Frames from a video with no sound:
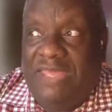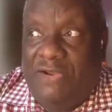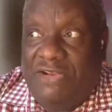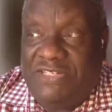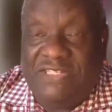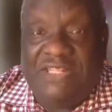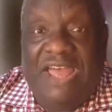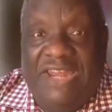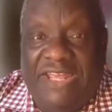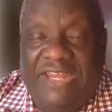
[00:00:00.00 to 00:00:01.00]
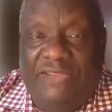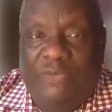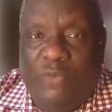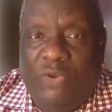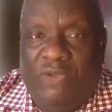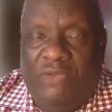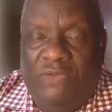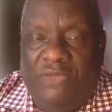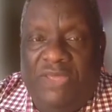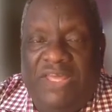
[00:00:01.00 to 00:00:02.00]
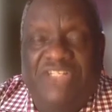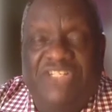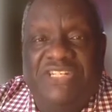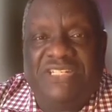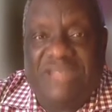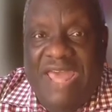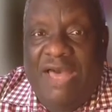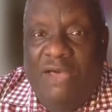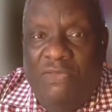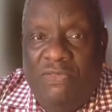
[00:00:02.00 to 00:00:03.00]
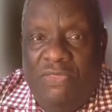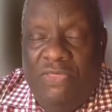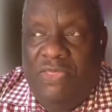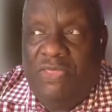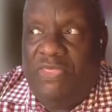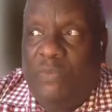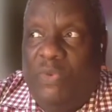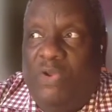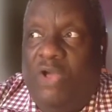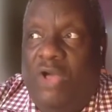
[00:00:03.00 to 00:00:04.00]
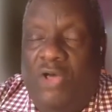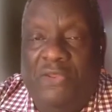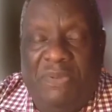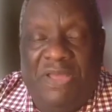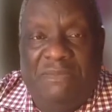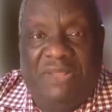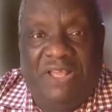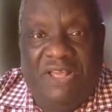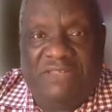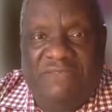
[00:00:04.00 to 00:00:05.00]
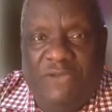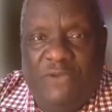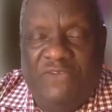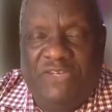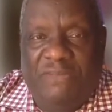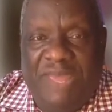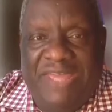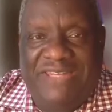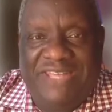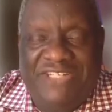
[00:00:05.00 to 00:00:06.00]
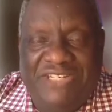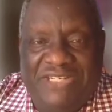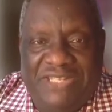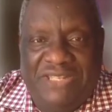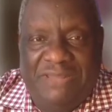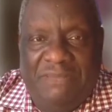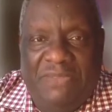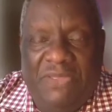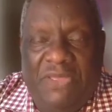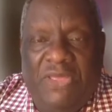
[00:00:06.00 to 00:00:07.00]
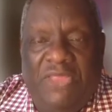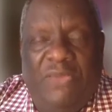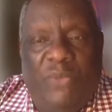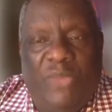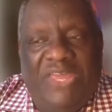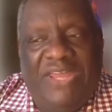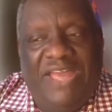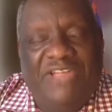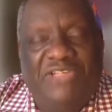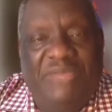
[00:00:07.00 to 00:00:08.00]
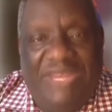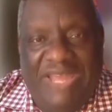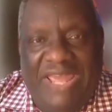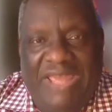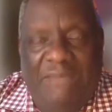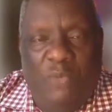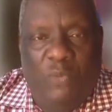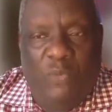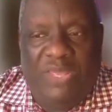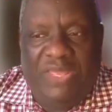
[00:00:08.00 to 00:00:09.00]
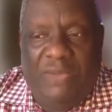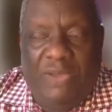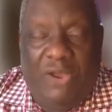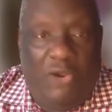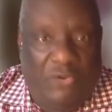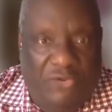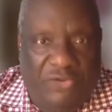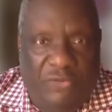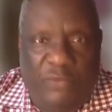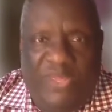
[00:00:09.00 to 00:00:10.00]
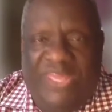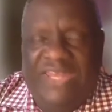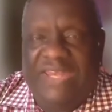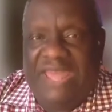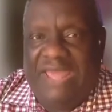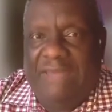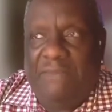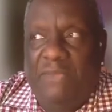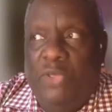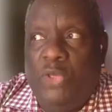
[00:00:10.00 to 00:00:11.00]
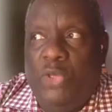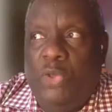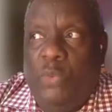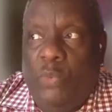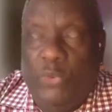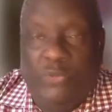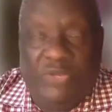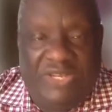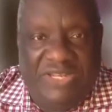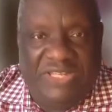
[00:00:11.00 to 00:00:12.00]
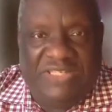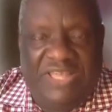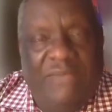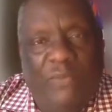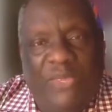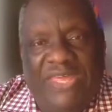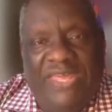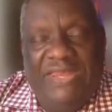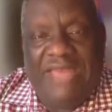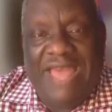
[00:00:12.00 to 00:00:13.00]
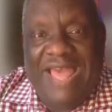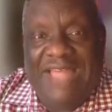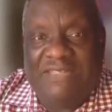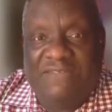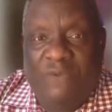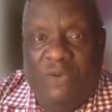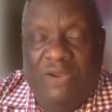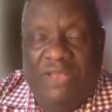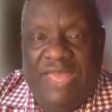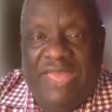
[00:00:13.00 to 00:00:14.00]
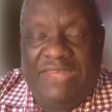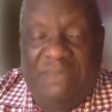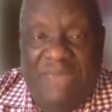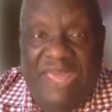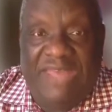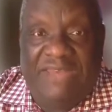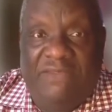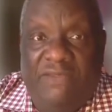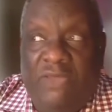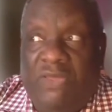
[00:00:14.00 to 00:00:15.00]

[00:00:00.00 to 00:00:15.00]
in our society and in the world. It's just now that we're called upon because of COVID to pay attention to them, that we can actually name hurt, we can name woundedness, and we can ask for and demand